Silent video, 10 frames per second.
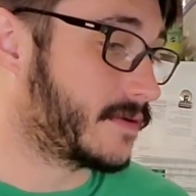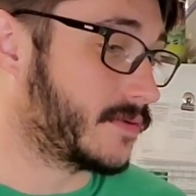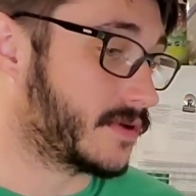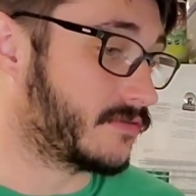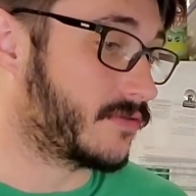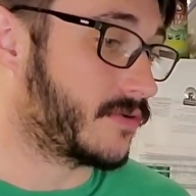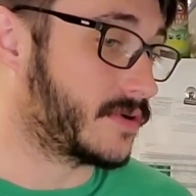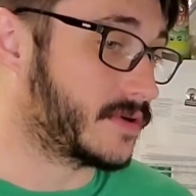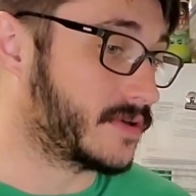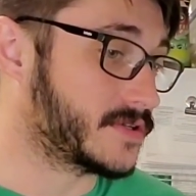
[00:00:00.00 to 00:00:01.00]
Looking
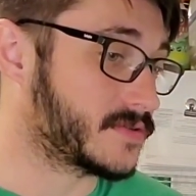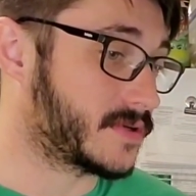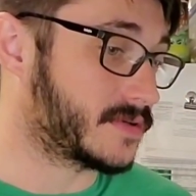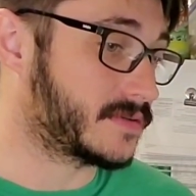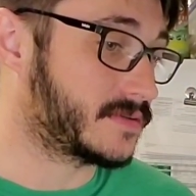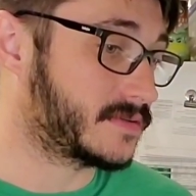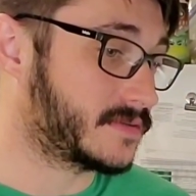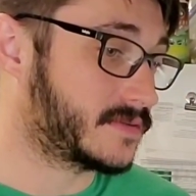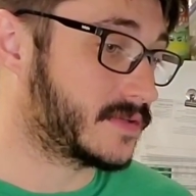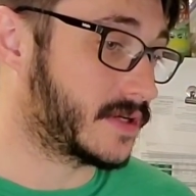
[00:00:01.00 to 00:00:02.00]
forward to this one.
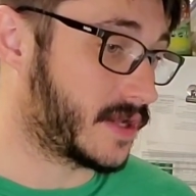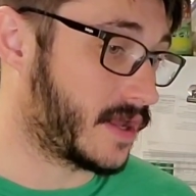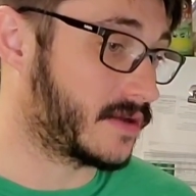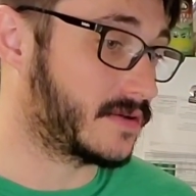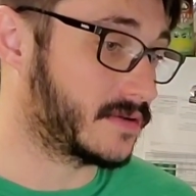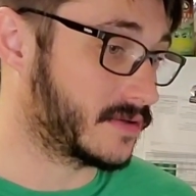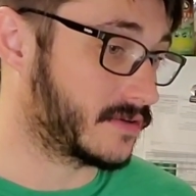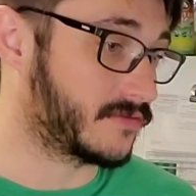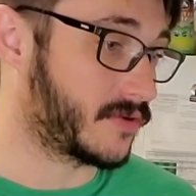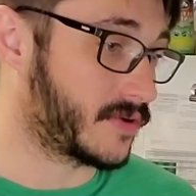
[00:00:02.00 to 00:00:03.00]
Again,
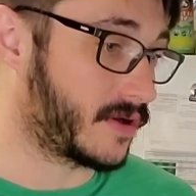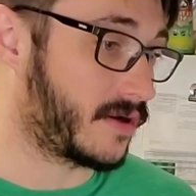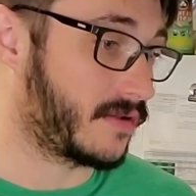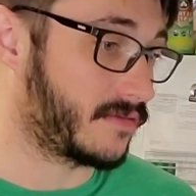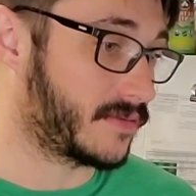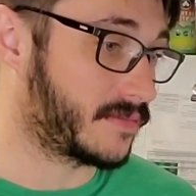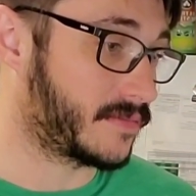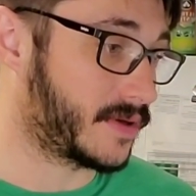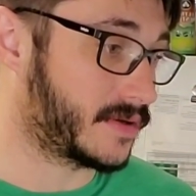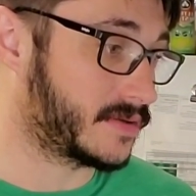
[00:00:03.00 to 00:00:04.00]
looking forward to all of them,
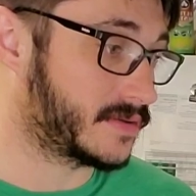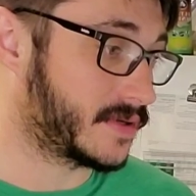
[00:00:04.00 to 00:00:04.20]
but